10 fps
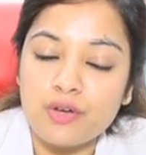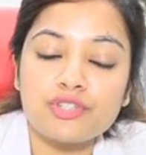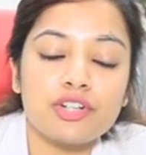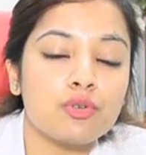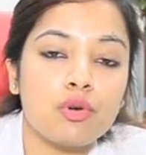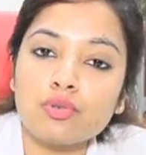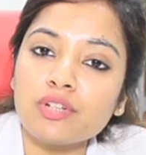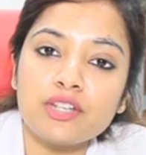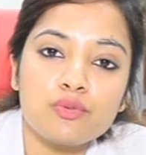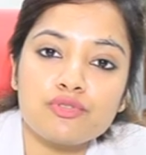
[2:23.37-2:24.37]
which are not
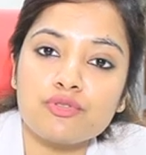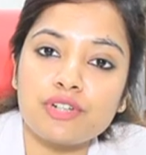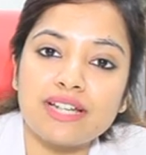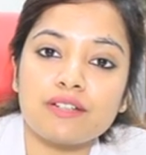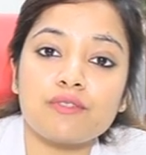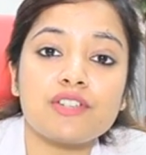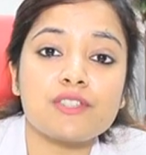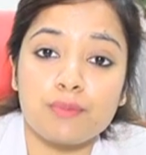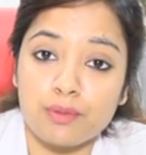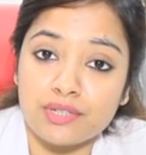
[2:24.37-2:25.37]
only used to treat
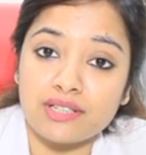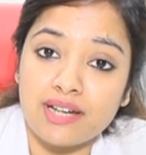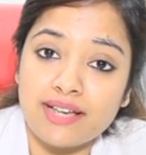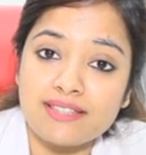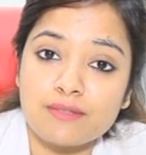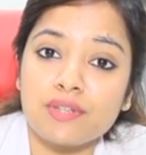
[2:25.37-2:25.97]
various permanent lines,